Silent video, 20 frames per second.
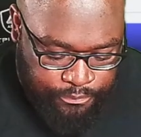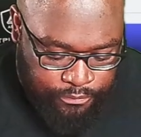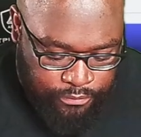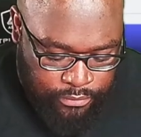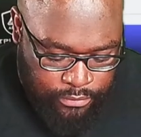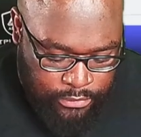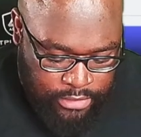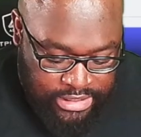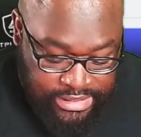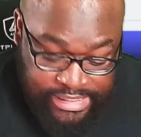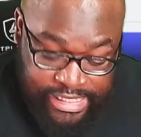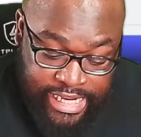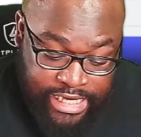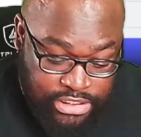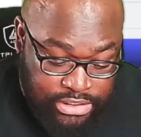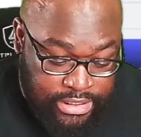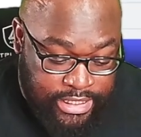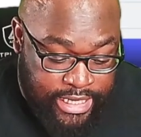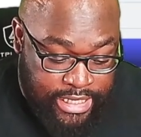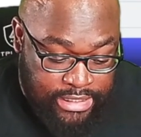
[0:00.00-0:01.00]
Because I
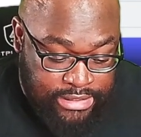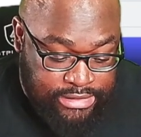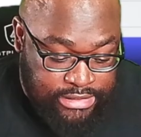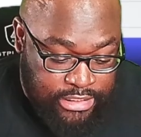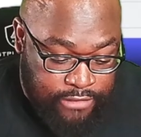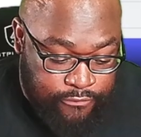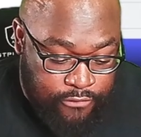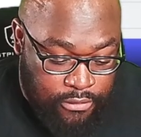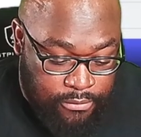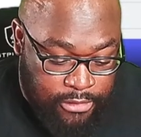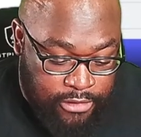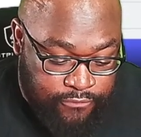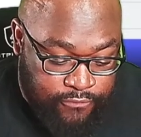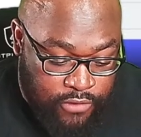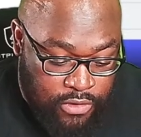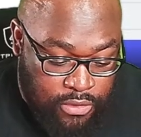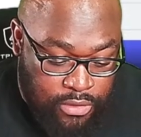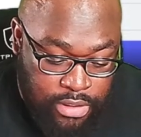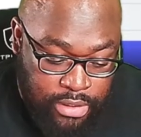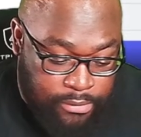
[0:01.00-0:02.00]
actually had it saved on my
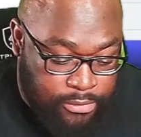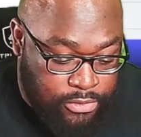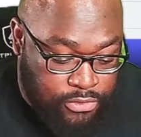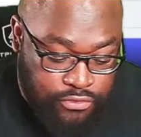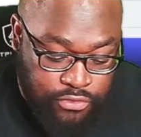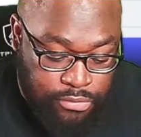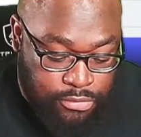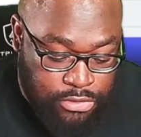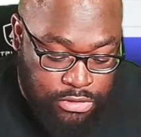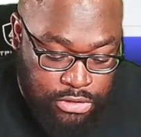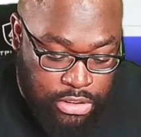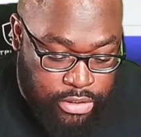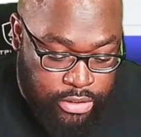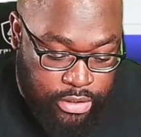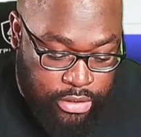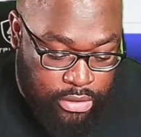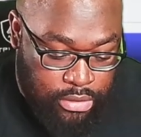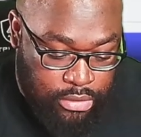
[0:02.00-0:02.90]
phone. I'm extremely sorry.